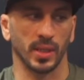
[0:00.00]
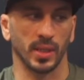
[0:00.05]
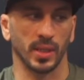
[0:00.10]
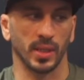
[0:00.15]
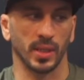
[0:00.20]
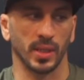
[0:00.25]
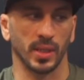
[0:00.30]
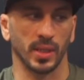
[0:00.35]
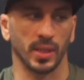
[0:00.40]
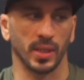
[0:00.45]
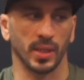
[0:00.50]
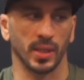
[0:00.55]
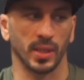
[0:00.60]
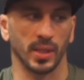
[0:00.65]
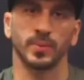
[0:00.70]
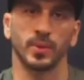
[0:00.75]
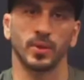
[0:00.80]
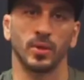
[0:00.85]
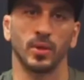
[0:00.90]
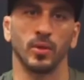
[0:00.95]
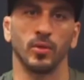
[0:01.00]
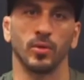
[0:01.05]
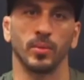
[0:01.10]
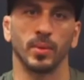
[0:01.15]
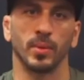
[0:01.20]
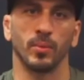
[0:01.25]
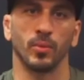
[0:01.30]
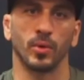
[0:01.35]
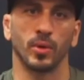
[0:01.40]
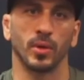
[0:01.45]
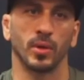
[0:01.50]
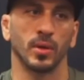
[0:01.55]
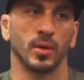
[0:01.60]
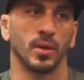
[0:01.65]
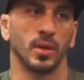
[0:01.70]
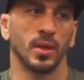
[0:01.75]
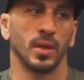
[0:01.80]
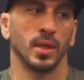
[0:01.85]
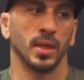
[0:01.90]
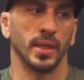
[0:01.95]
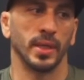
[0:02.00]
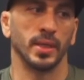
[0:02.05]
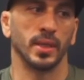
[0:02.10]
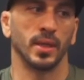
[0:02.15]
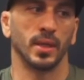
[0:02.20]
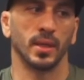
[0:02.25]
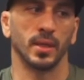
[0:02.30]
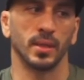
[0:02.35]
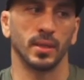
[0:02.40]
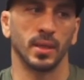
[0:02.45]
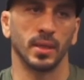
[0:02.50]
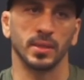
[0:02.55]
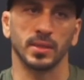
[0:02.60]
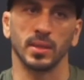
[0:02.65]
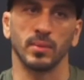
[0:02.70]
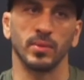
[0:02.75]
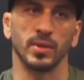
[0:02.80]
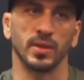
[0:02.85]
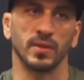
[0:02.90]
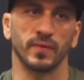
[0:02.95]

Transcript: foot on the gas pedal a little bit more in some of